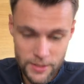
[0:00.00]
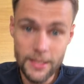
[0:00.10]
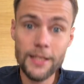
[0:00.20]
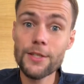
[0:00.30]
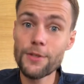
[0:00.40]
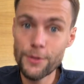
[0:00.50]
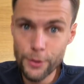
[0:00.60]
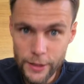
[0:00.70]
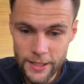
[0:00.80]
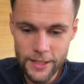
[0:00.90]
That's
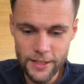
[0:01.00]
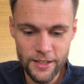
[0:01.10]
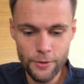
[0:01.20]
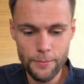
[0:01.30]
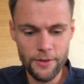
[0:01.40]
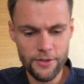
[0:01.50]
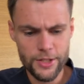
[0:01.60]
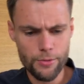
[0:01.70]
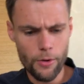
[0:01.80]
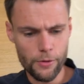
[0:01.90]
unique in a
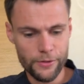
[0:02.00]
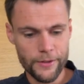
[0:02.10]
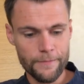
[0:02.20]
beverage world.